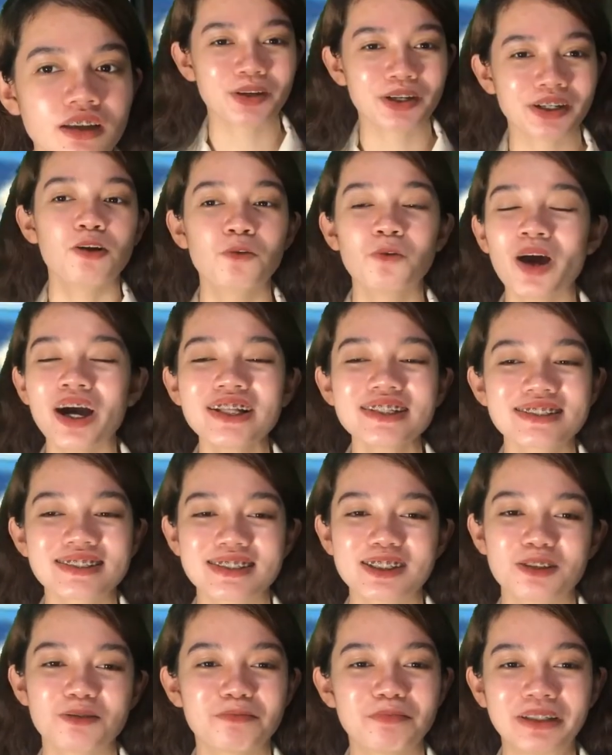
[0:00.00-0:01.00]
while
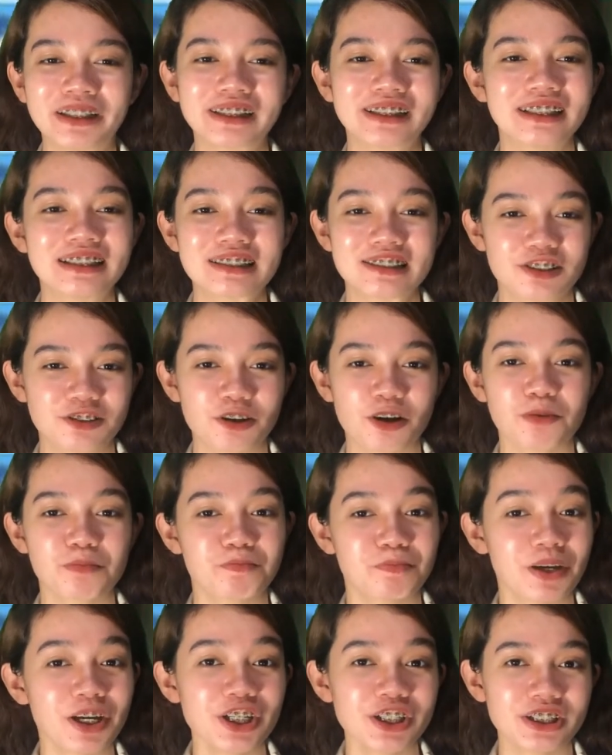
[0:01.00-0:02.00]
still building strong
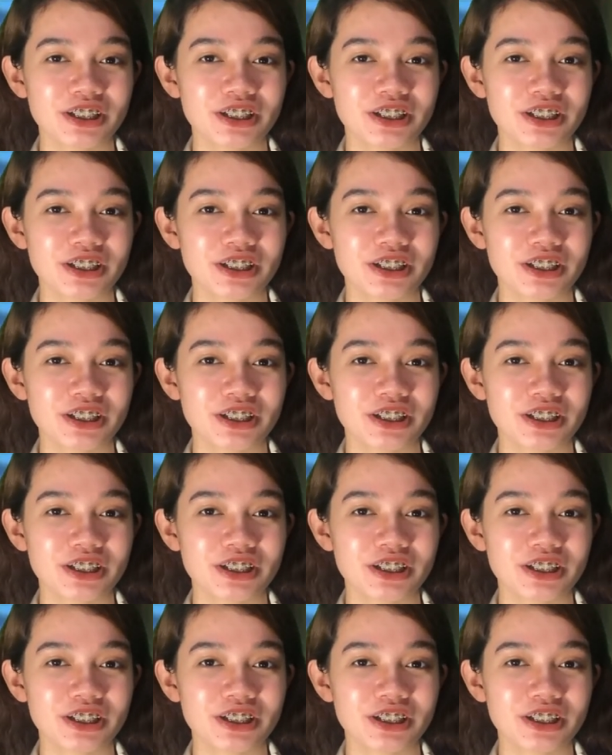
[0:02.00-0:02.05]
patient